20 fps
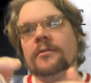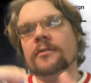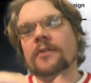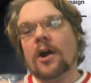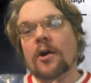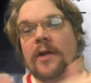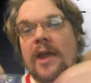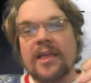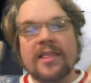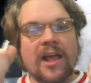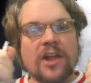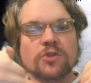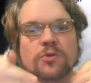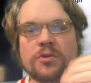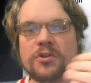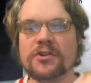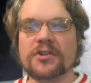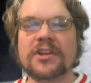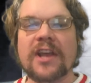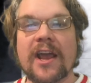Okay, that's what
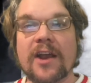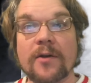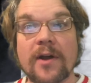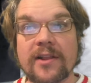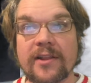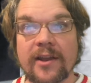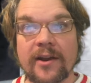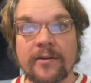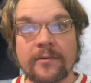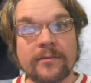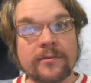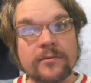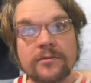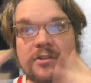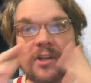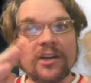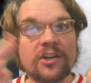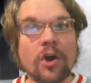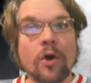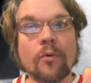they're saying right there.
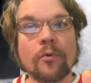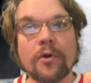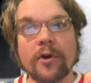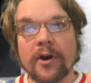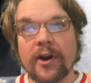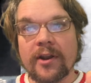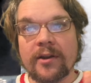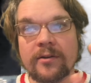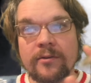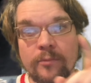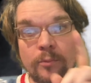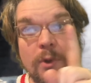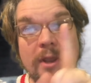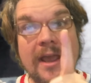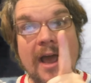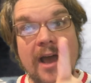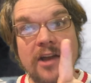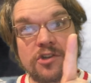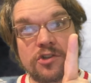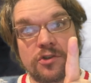Saying, don't worry, we
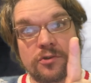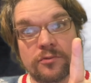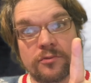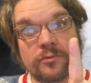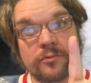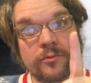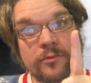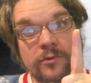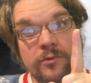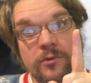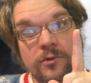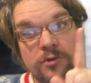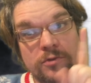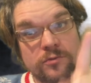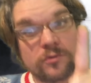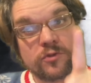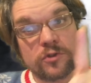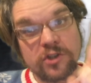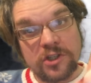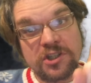got you.
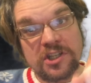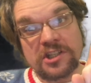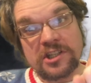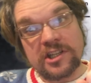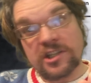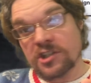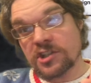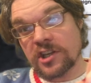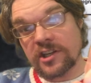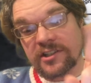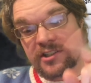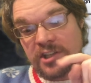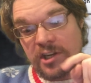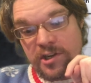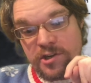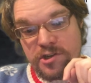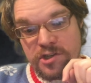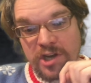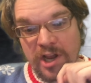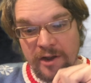This isn't just going to sit on
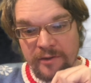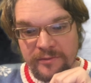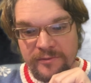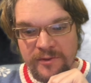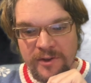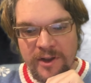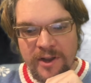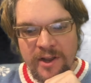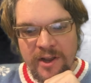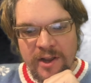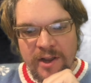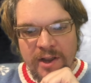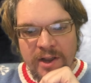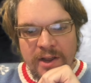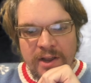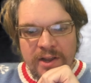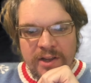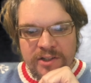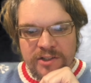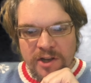your shelf.
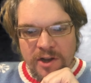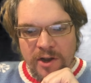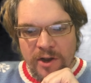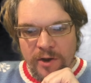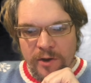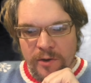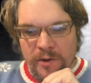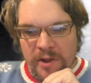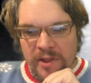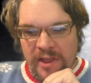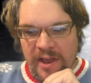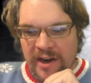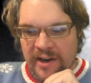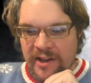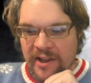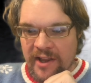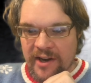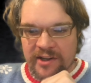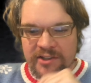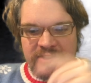So, and then,
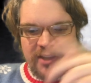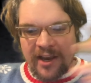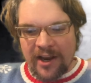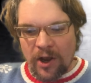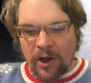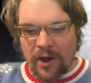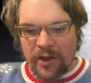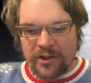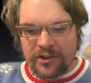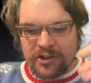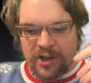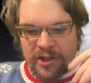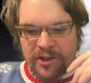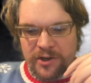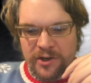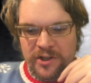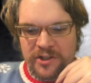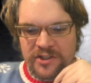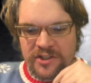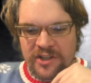and then it's like all this other
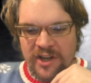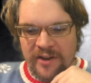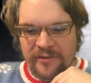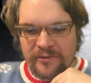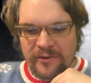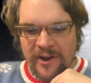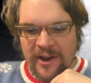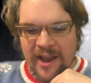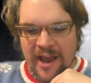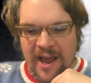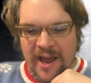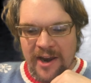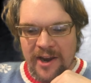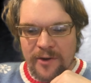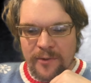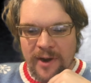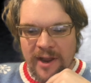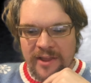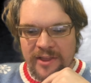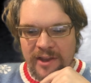good stuff we got.
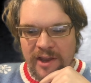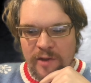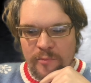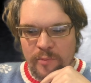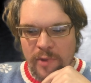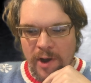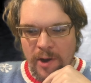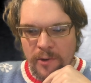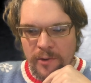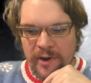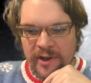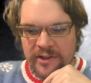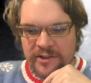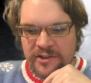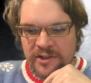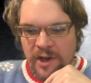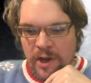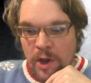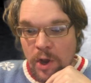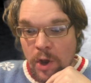Here we got the
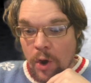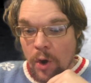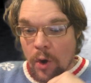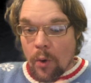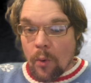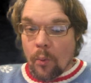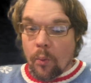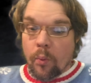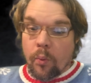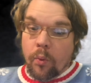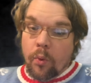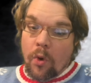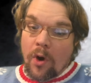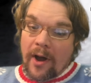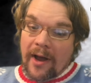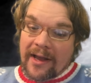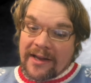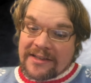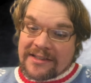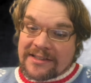components.
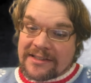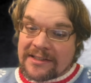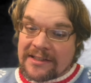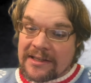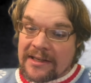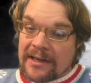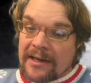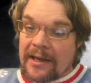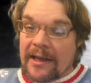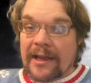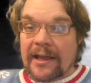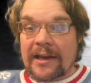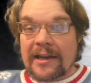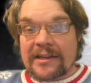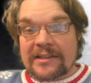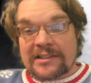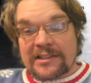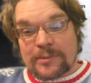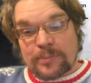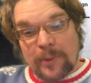What? An
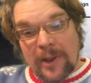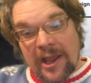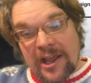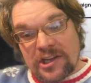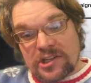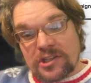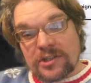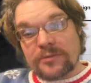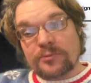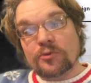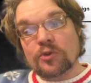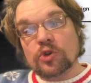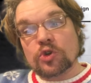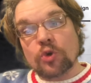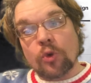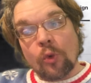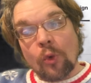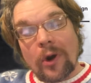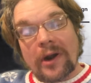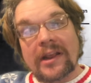expansion for
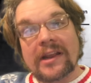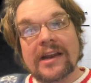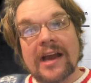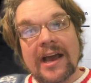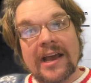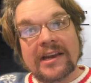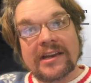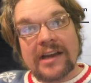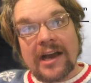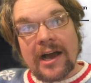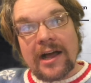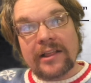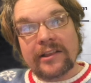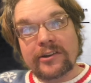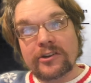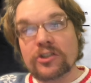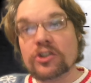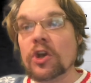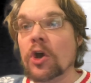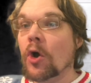
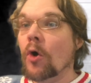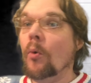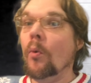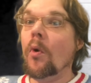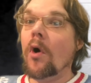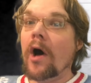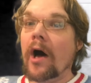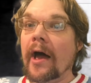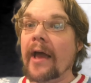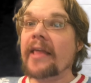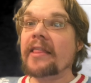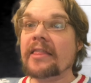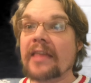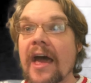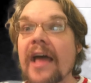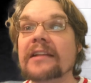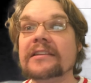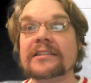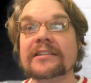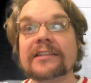$29? Why,
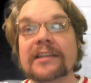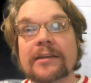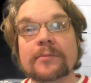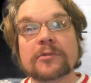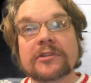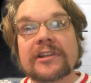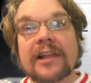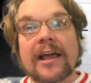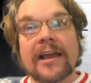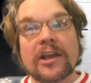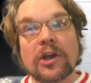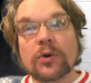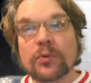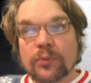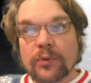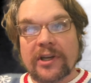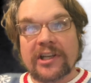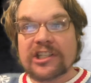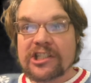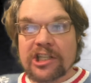that seems like a
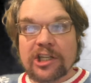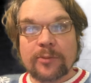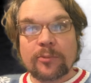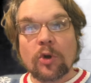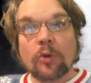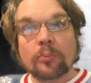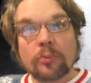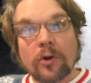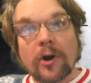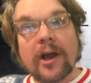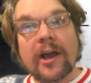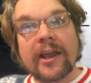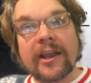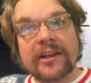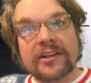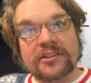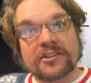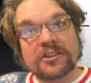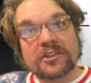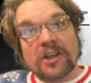reasonable
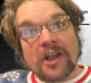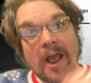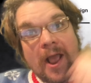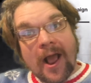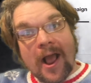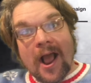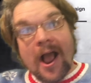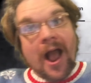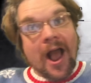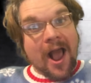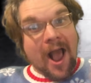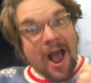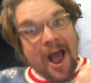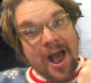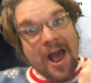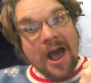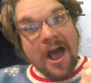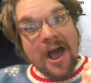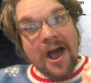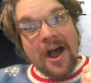price.
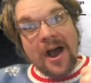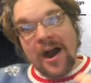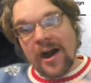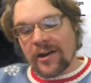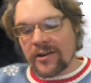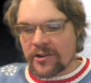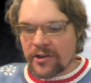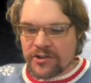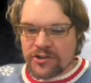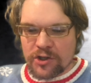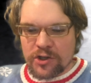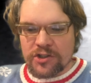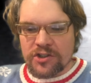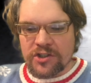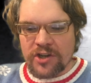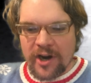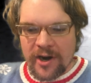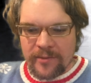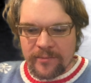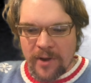Ugh, that's a good
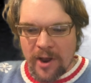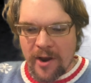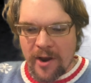start.